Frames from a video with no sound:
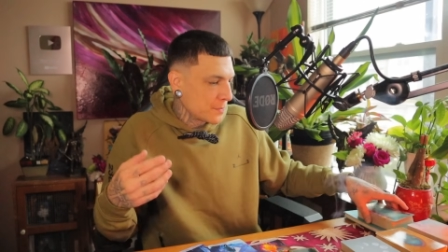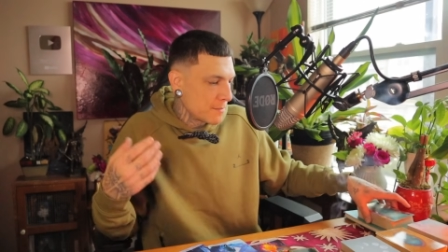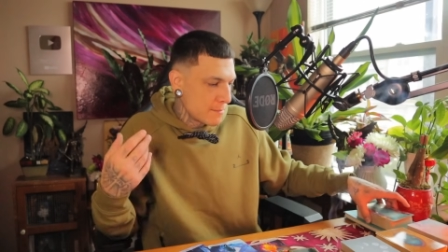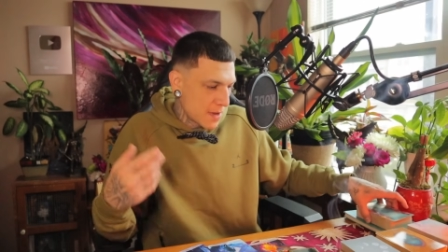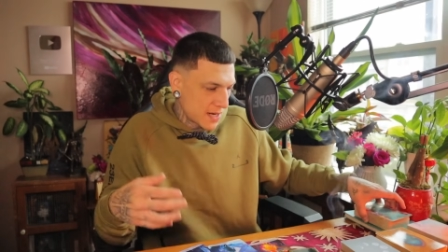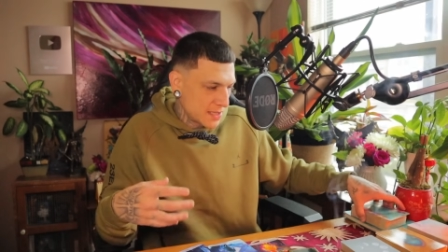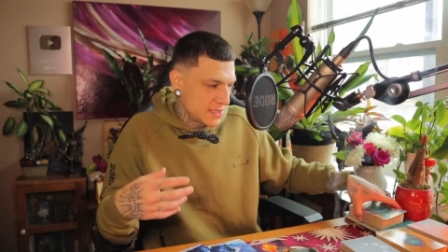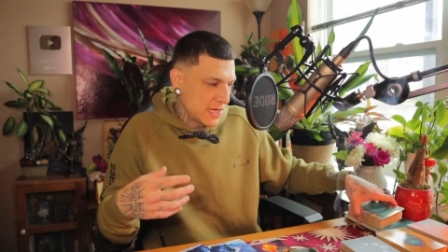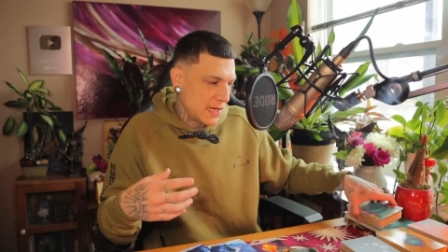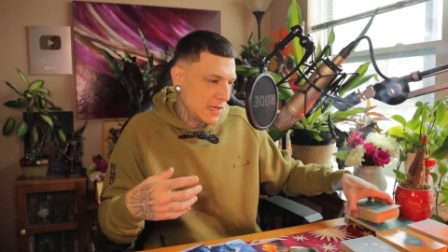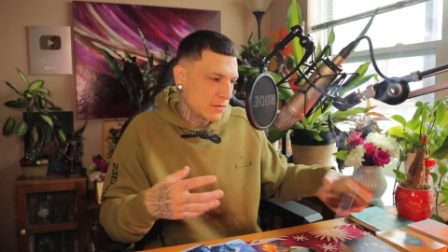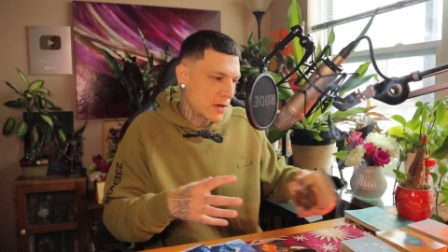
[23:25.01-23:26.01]

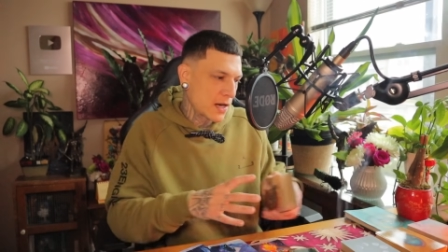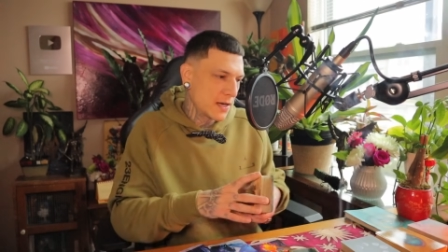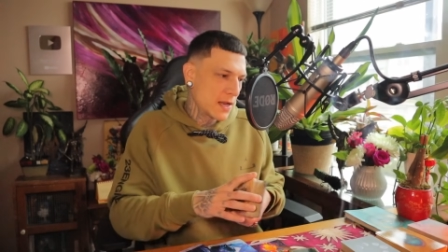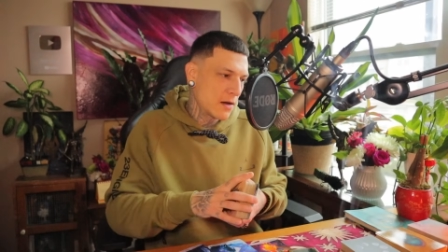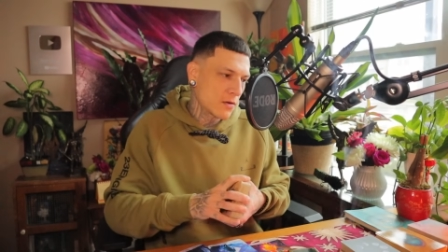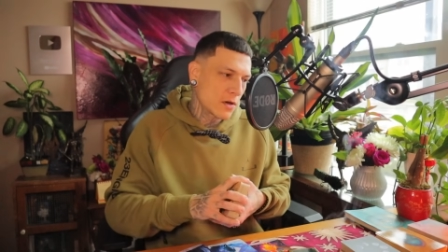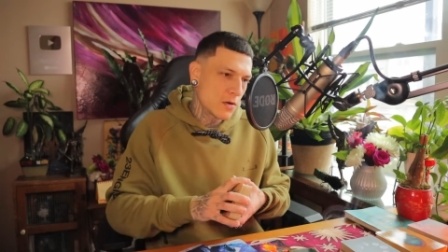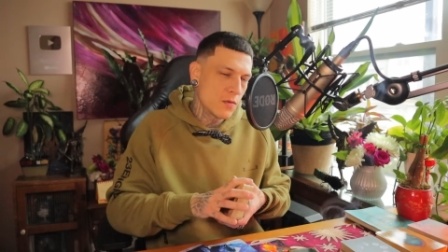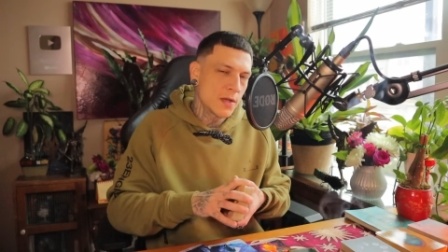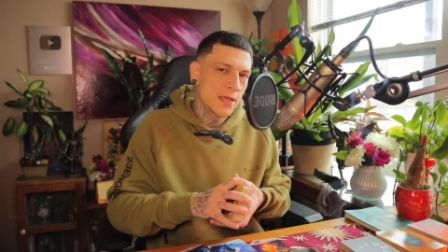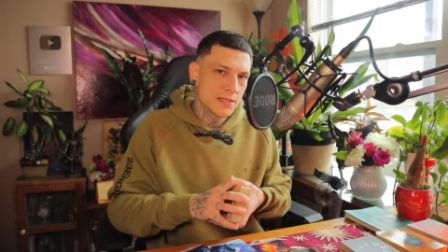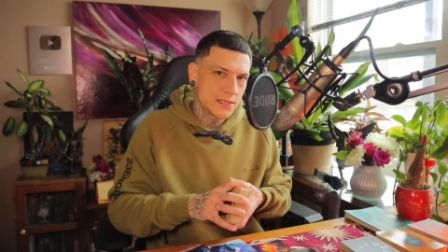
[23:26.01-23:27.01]
meditating right now,
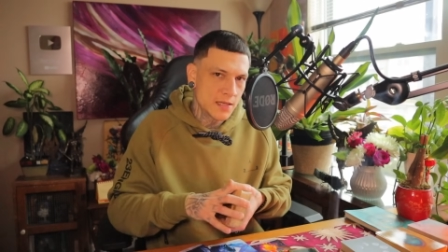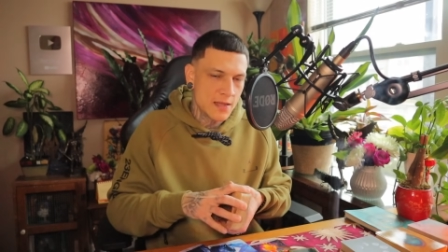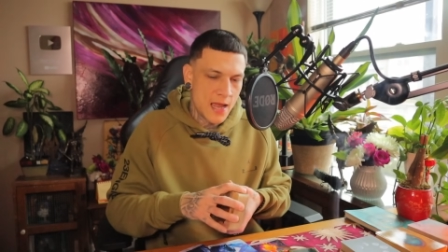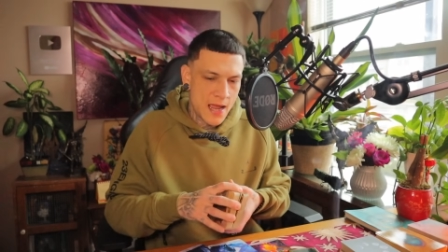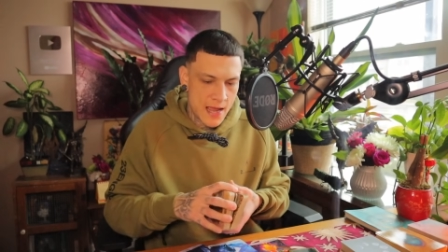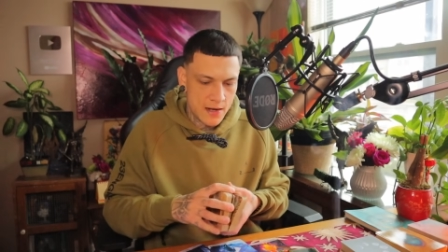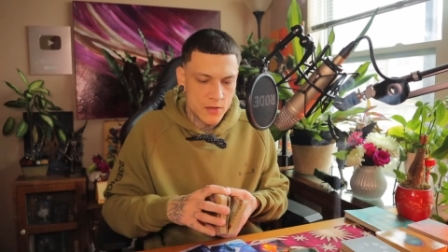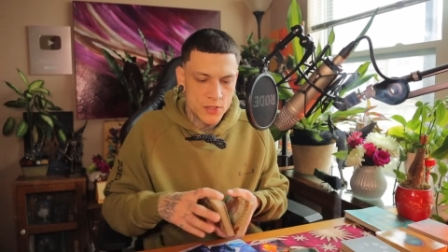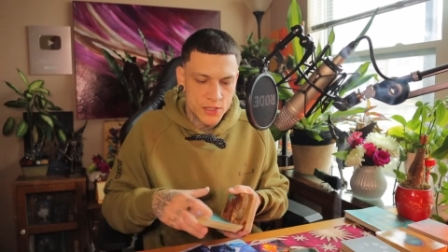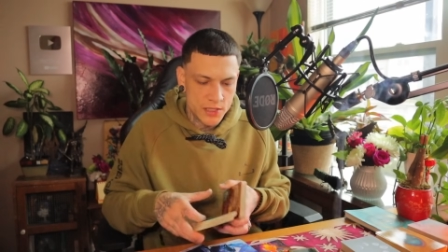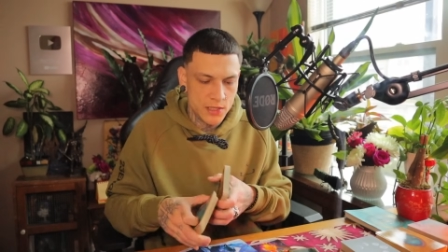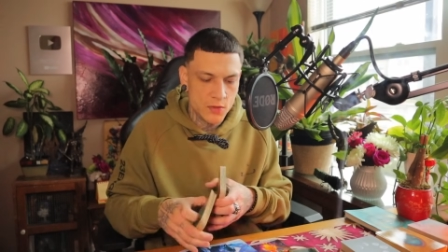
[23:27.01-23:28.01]
going into that
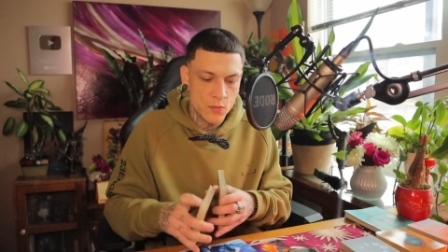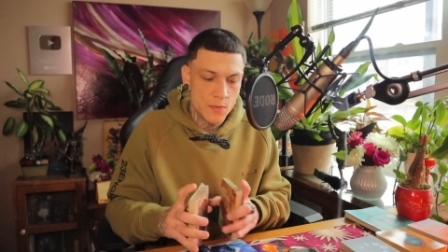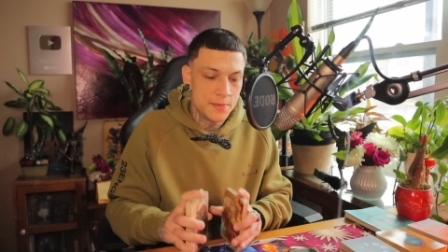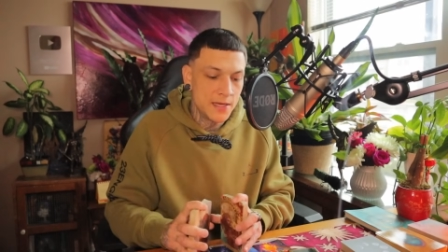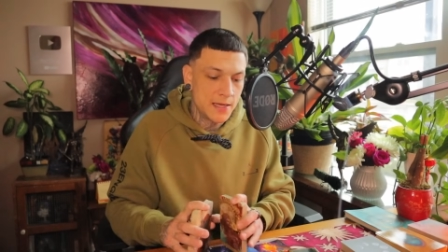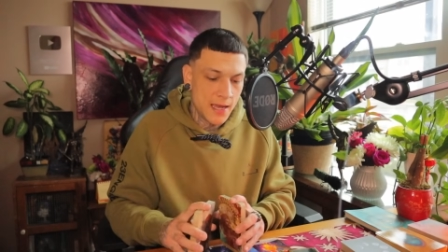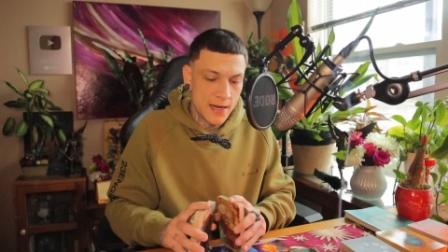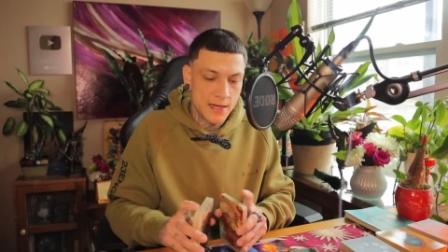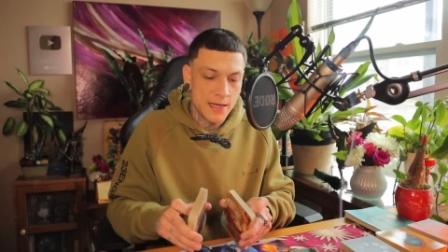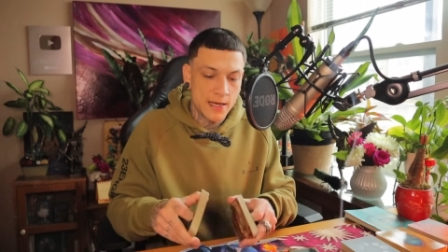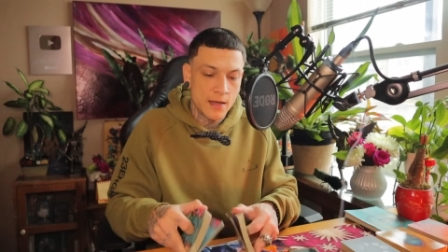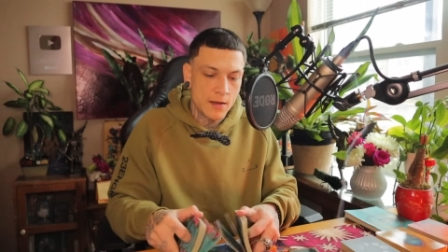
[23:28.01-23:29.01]
energy, you will be
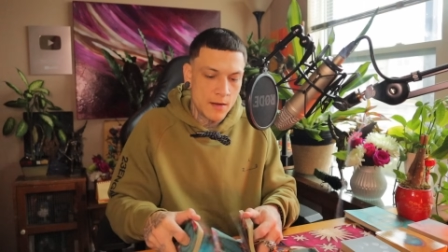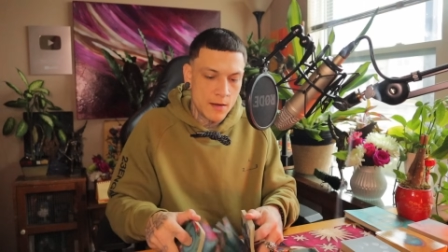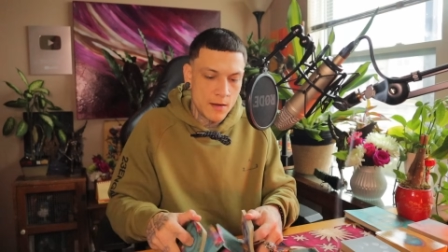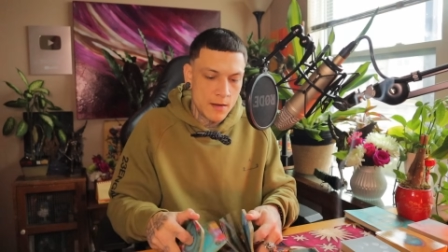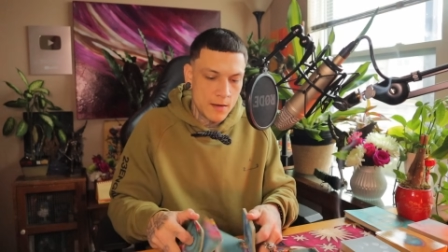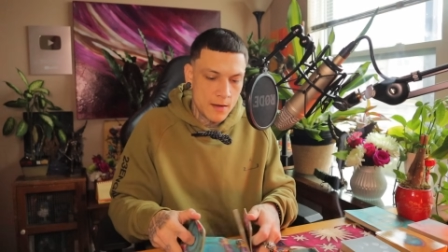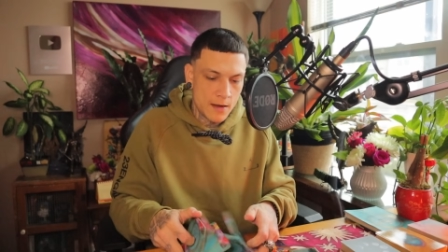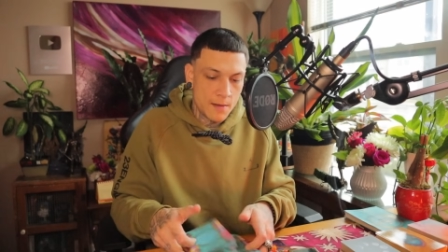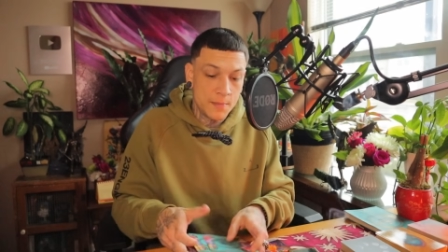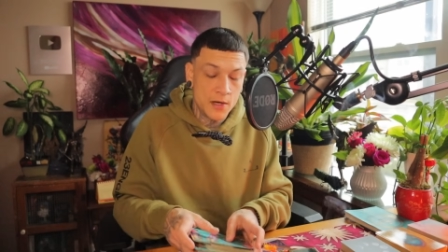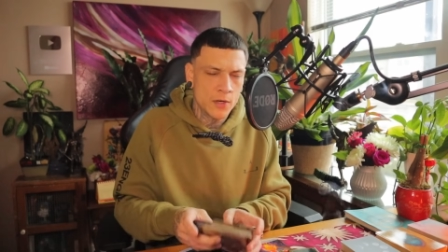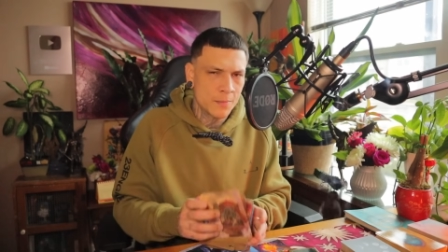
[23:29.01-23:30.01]
gaining,
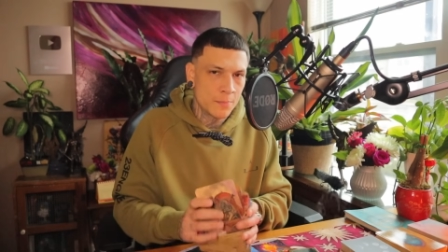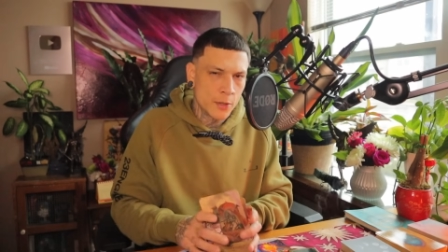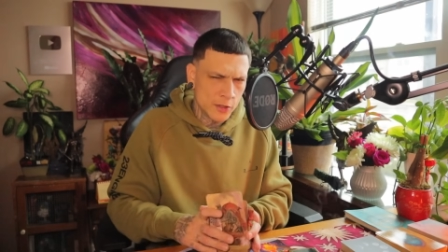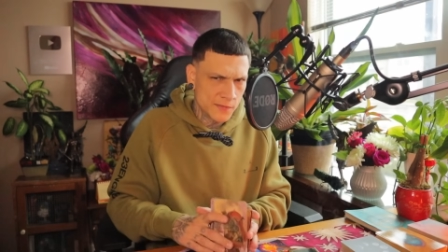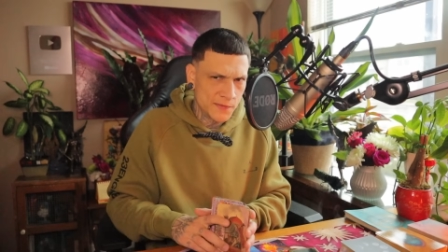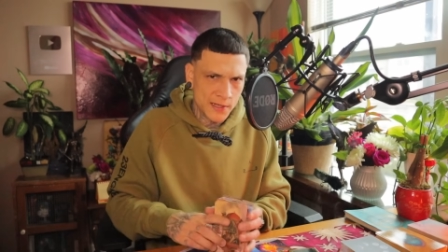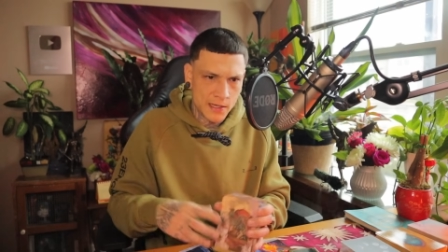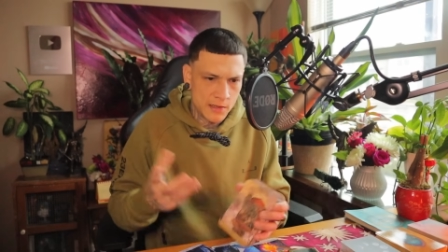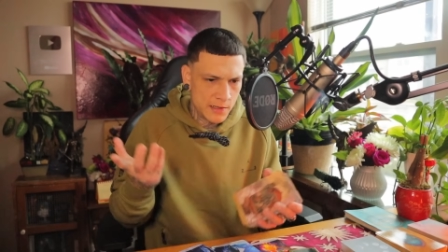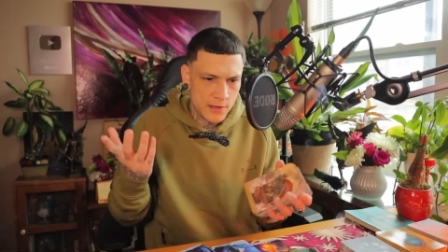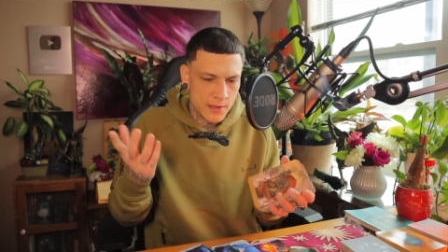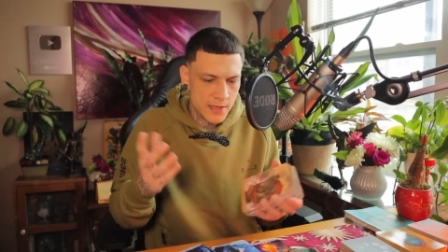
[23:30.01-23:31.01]
I'm hearing perfect
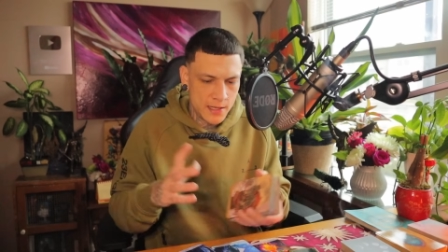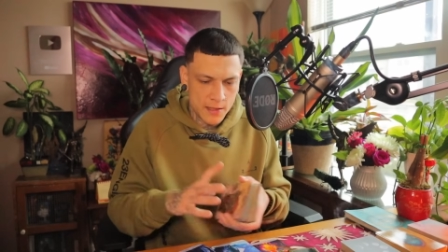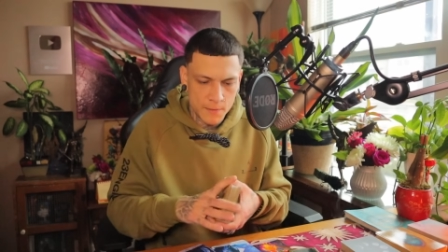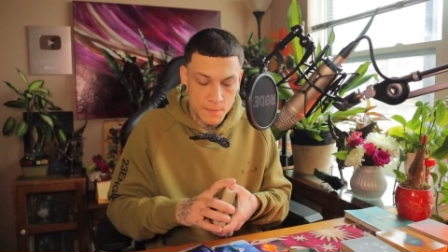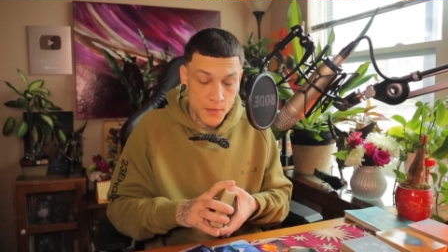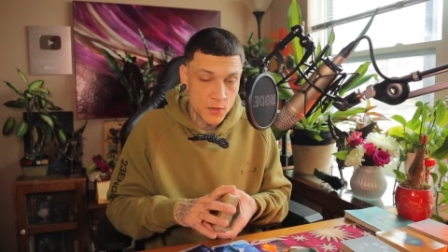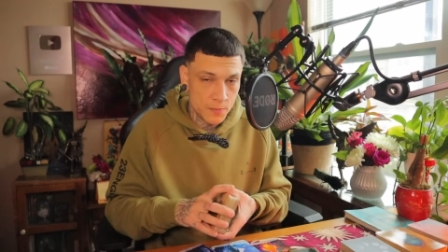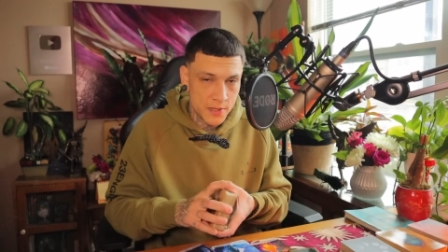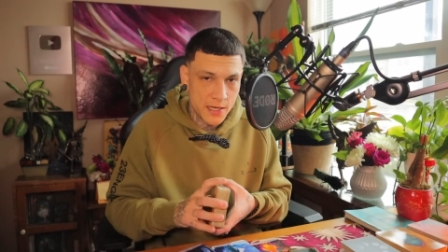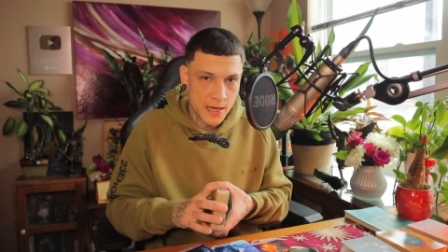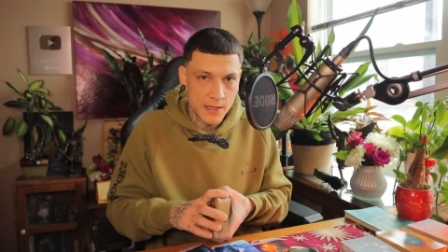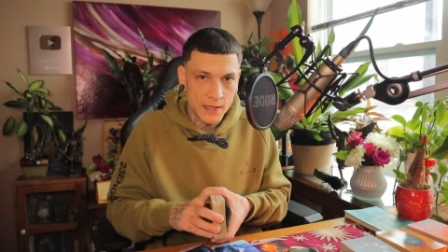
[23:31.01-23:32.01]
clarity. You'll be
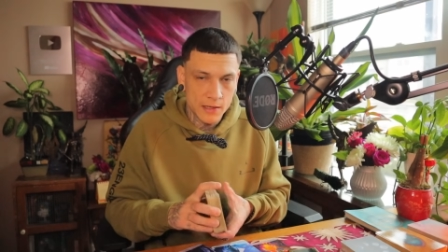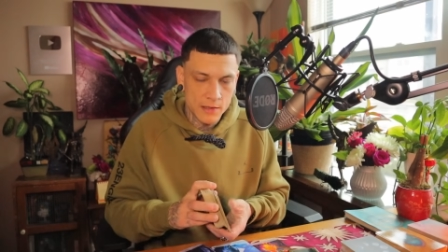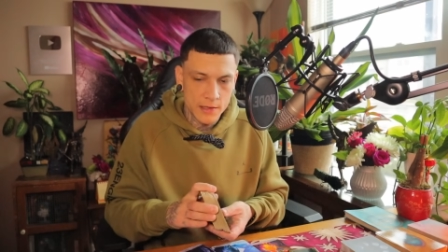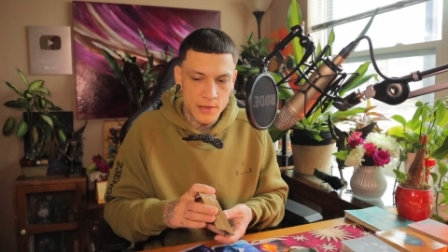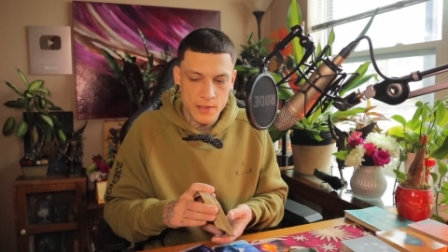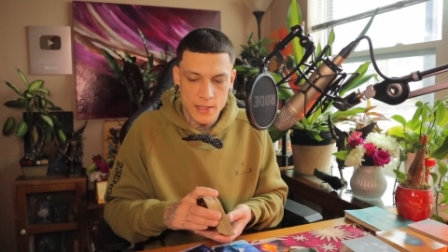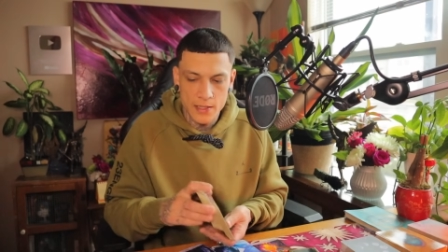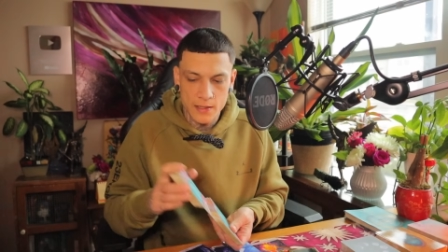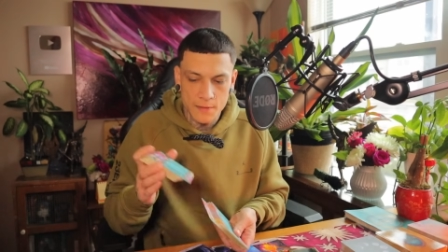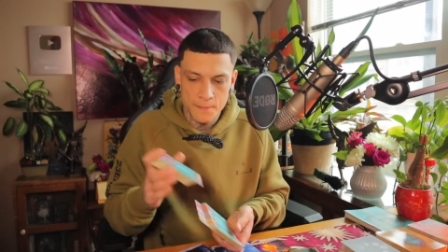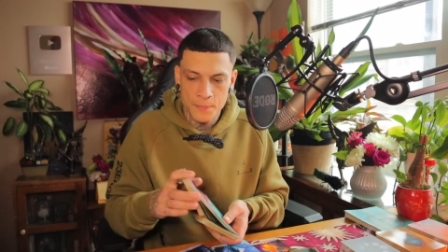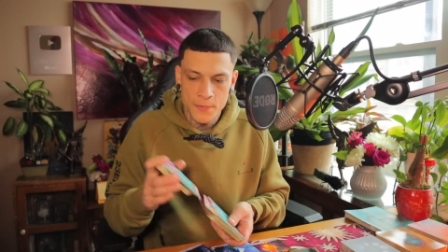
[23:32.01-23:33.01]
gaining clarity.